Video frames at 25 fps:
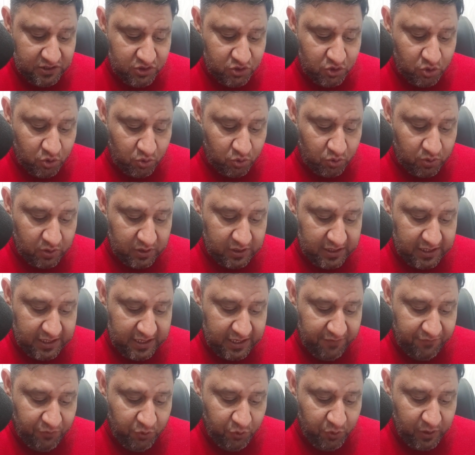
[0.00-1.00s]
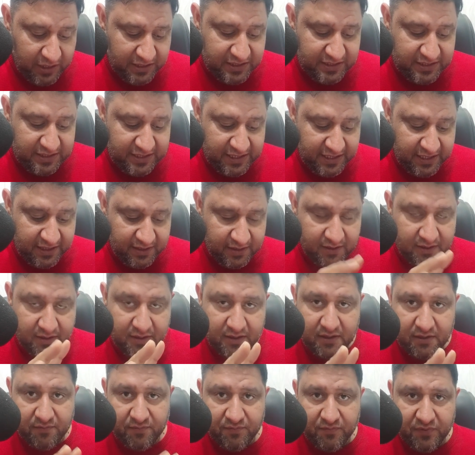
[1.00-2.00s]
So if you can see,
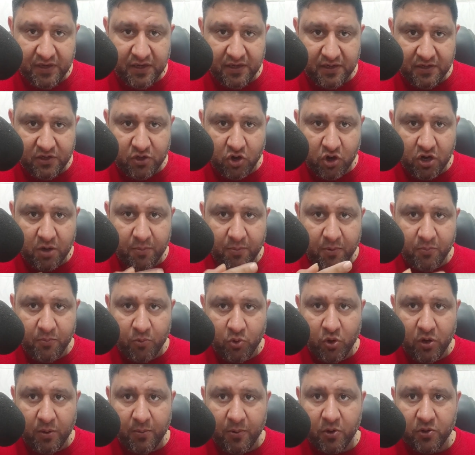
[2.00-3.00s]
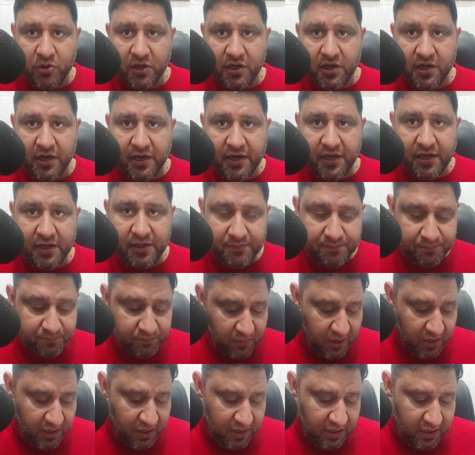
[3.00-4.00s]
we'll talk about more about the career.
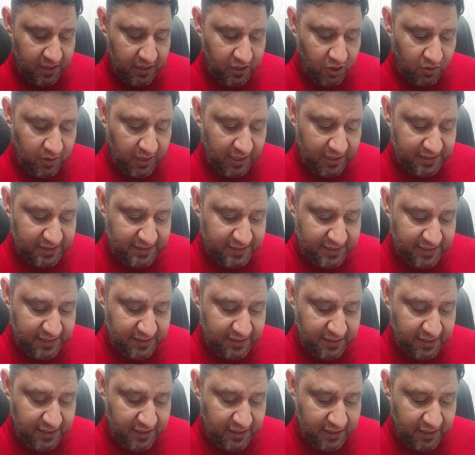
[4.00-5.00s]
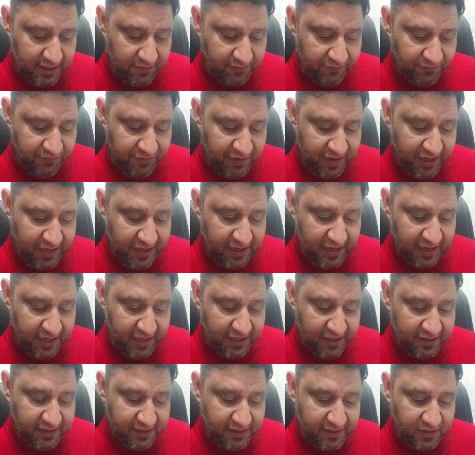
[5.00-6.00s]
Now let's see the fate
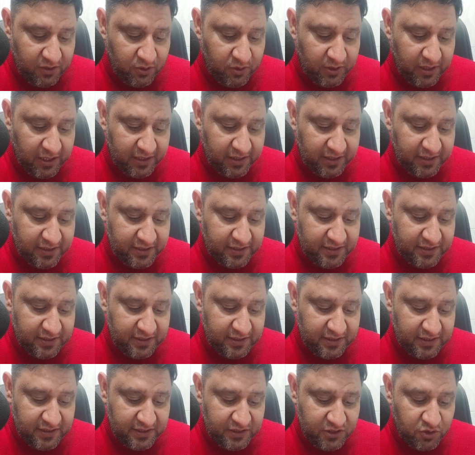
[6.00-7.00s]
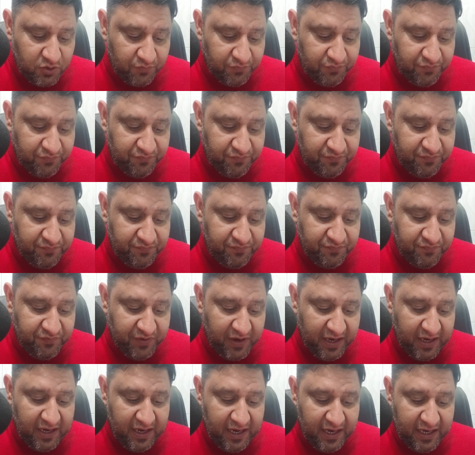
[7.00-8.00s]
line. Look at this. So
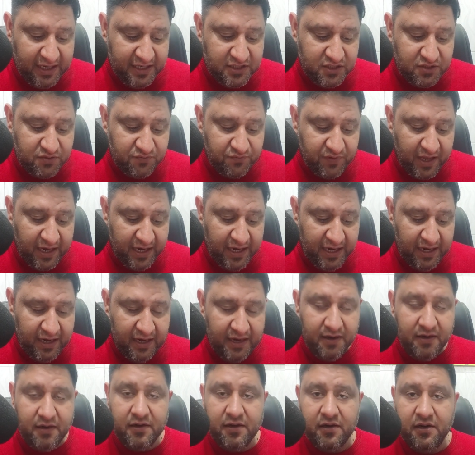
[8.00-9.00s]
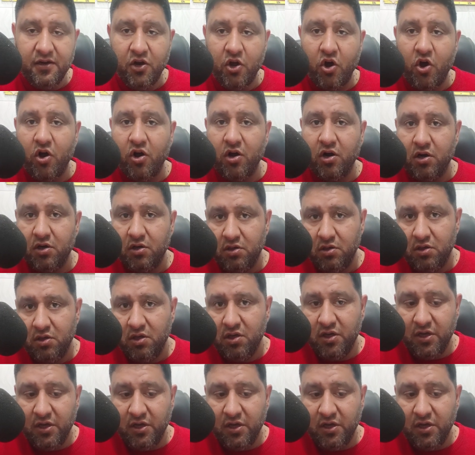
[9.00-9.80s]
fate line is very long.